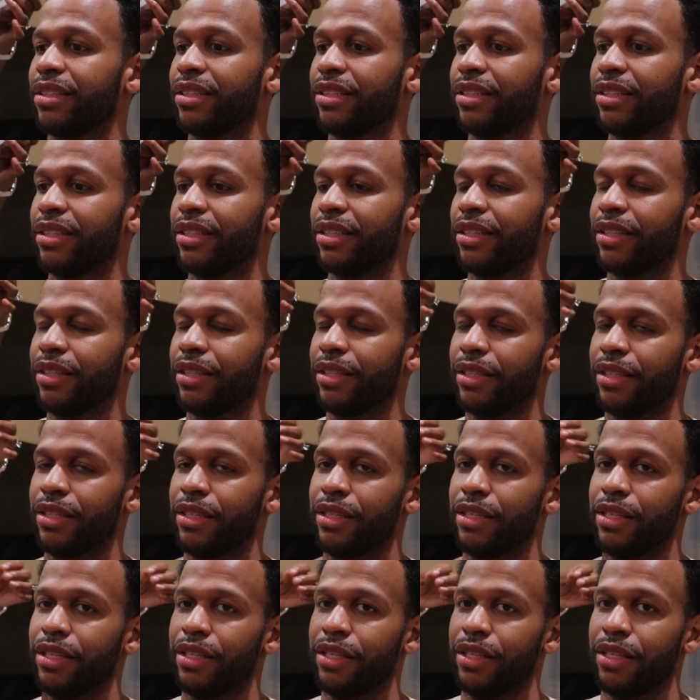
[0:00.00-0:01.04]

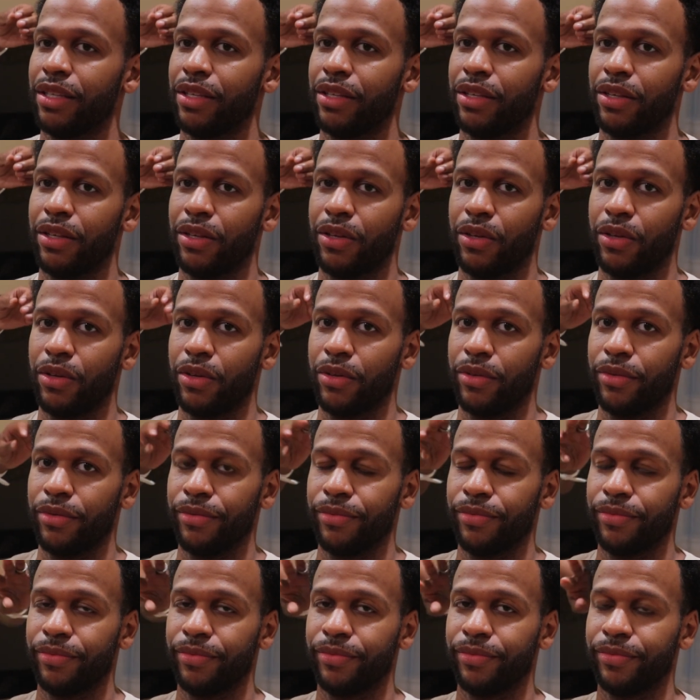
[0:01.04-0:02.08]

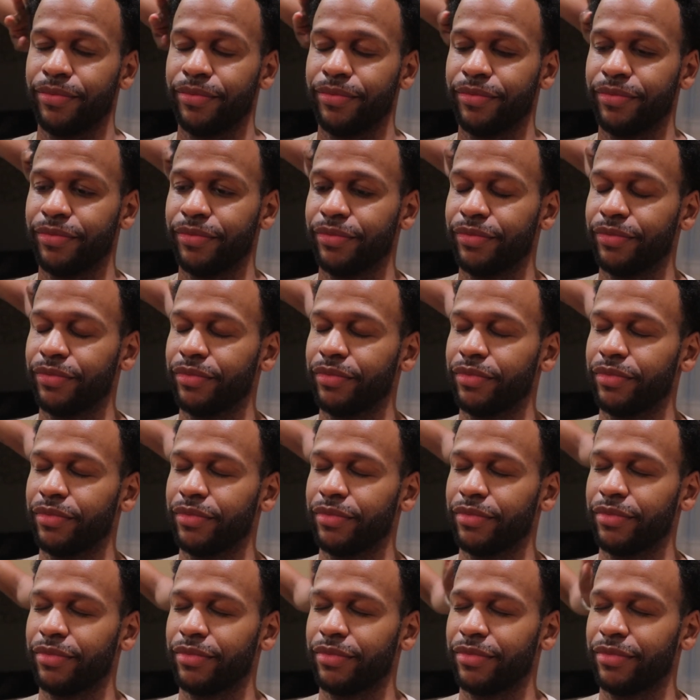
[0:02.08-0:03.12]

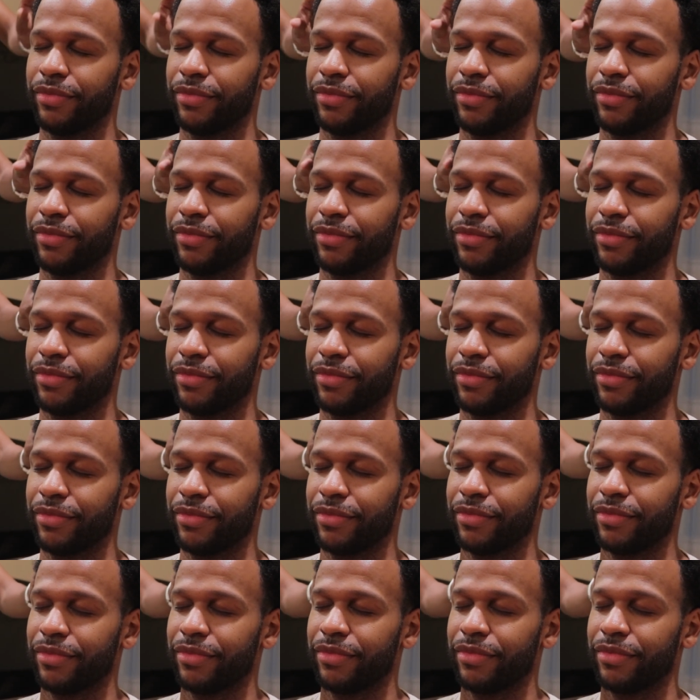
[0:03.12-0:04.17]

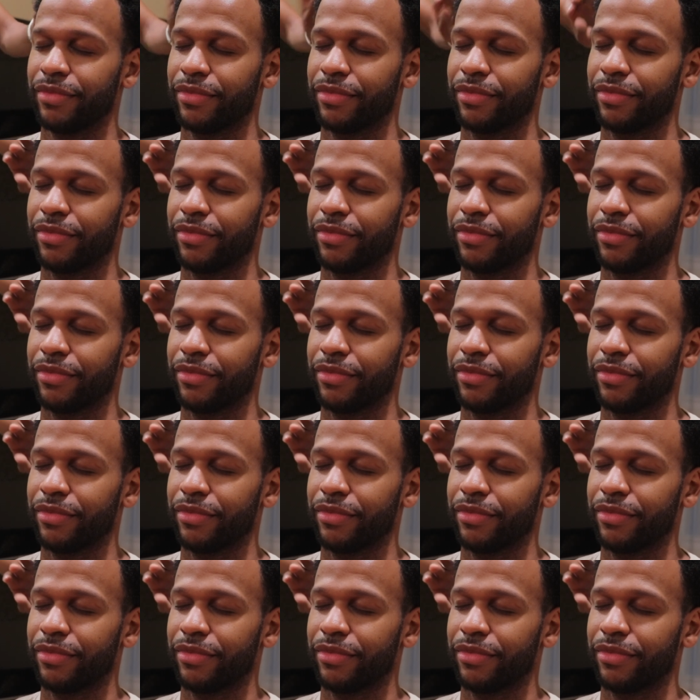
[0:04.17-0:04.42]
[no speech]